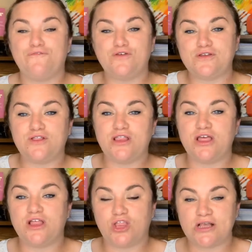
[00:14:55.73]
full
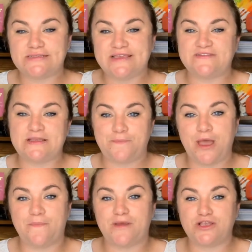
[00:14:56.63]
long sleeve zip
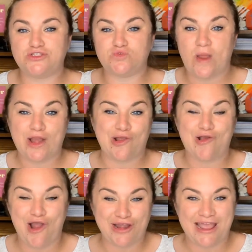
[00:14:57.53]
up sweater
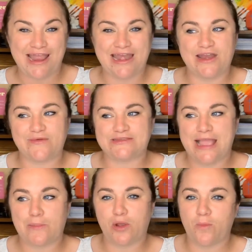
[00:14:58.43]
cardigan and it was
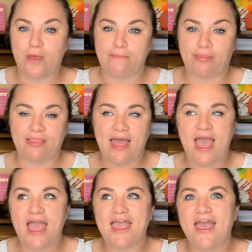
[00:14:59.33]
like purple and
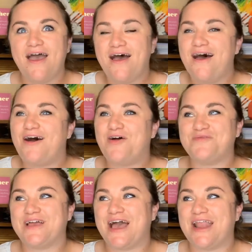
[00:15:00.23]
black. Oh
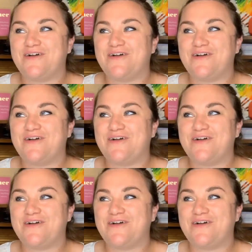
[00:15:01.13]
my God,